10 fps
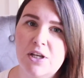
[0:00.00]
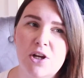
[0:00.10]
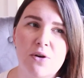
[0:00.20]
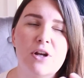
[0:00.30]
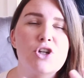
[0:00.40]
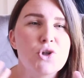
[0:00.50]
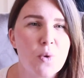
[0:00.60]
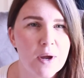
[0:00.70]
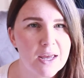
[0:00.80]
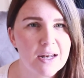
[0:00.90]
you know,
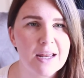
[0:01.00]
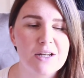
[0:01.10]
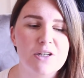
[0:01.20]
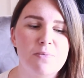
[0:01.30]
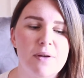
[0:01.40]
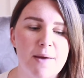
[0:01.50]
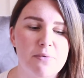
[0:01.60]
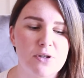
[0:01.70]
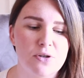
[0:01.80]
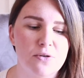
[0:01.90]
enjoy it and to be
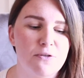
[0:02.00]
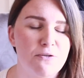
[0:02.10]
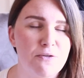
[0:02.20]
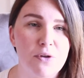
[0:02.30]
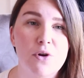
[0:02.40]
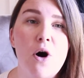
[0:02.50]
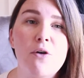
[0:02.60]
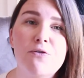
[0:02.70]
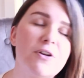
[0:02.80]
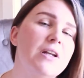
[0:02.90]
able to feel
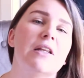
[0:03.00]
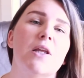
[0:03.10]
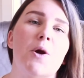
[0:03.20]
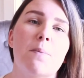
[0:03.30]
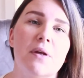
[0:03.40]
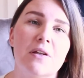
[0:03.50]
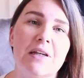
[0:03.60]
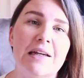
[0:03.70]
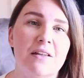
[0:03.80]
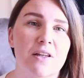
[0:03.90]
confident in their
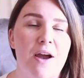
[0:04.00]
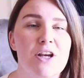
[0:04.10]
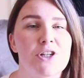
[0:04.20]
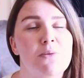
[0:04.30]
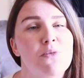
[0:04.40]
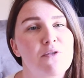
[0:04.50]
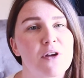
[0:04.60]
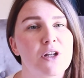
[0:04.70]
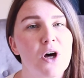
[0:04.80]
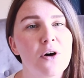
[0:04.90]
ability and that they're actually
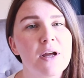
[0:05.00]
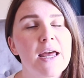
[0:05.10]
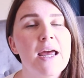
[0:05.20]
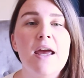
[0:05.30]
moving along.